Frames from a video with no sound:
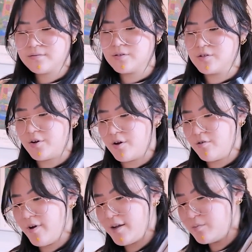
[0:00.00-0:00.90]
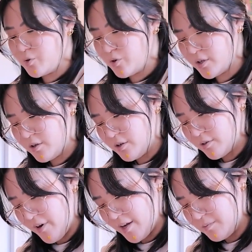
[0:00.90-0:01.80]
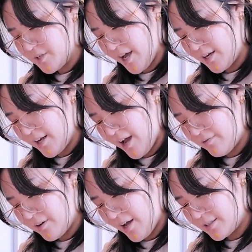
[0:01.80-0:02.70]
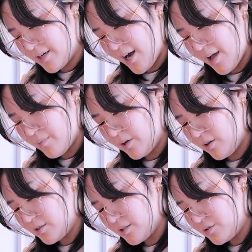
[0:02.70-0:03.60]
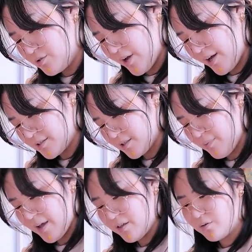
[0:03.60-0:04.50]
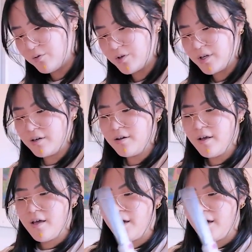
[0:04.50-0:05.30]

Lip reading: a random order on a random day and I haven't had time allotted to actually make the order.